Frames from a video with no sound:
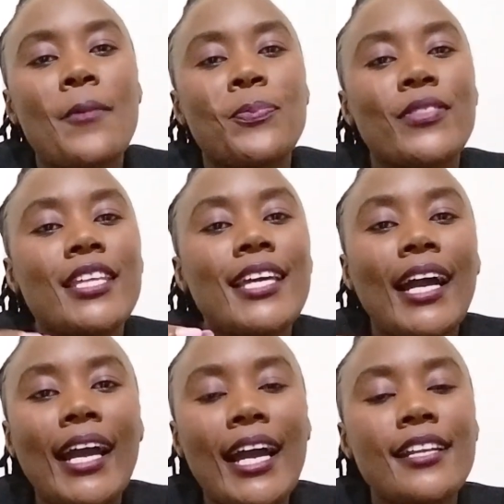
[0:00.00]
their
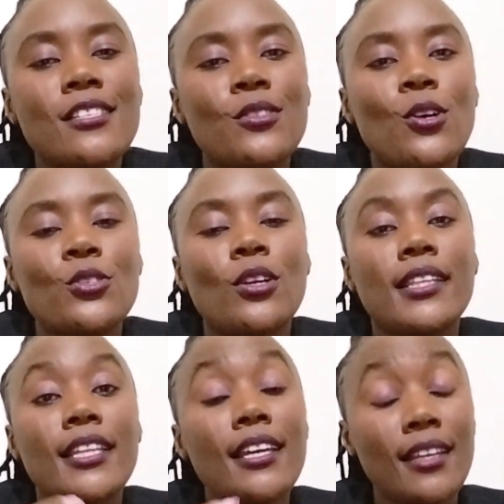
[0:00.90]
card is not, or
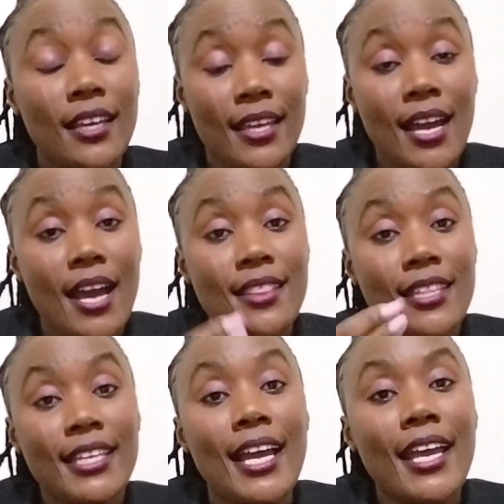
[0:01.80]
then
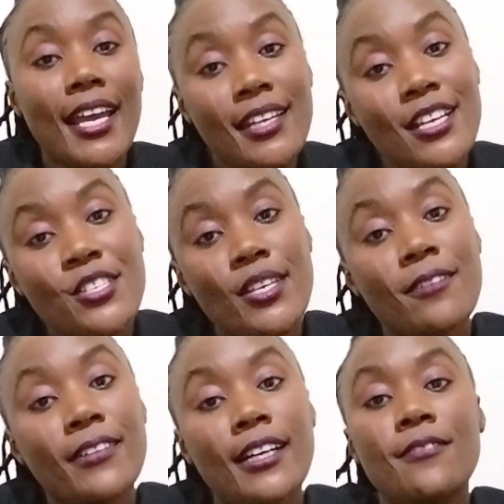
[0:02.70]
their
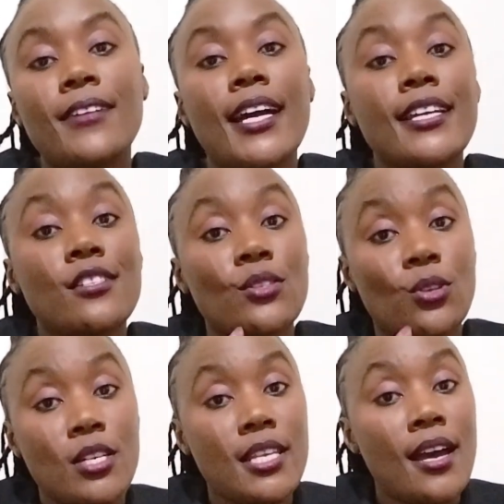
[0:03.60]
NHIF cover is
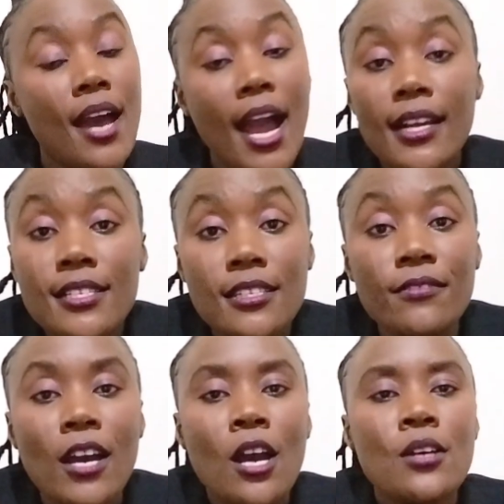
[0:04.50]
not active,
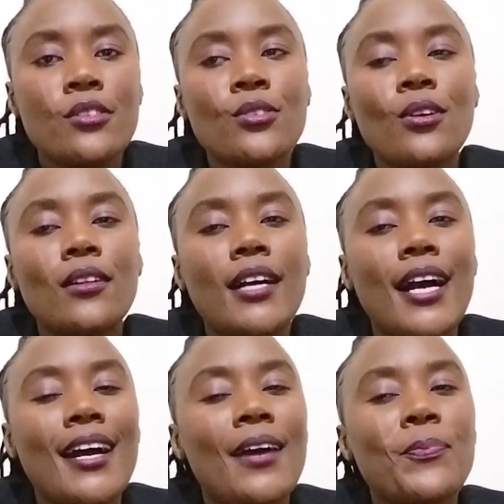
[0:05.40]
so
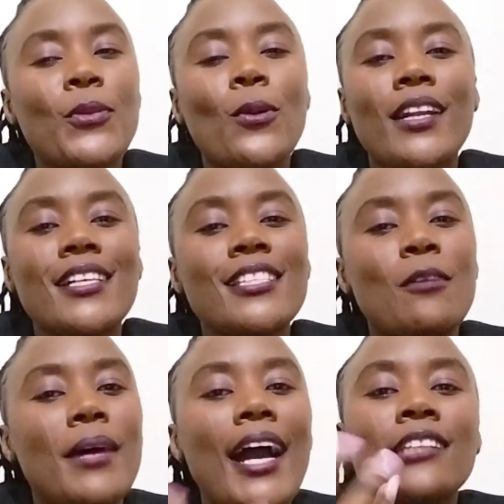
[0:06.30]

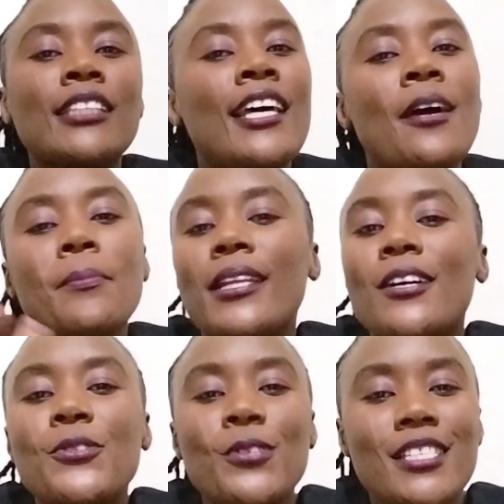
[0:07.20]
wanasema mi
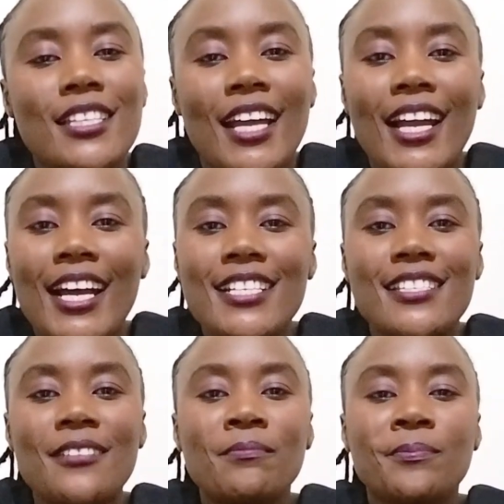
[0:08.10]
najua sina kadi.